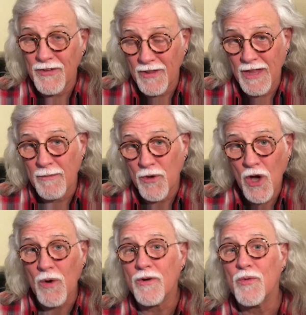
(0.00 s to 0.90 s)
them
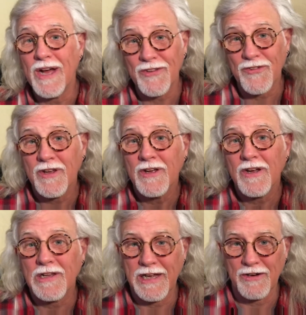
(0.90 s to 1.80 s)
go arrest
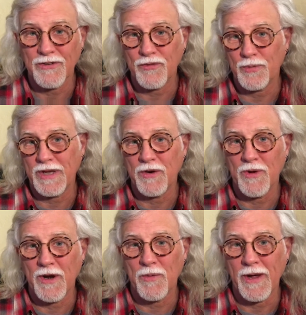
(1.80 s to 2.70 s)
Clarence for being a
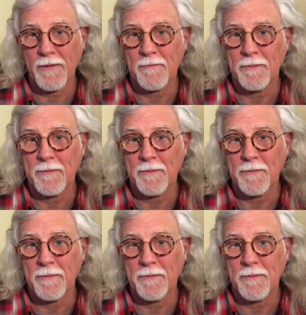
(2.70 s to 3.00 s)
runaway.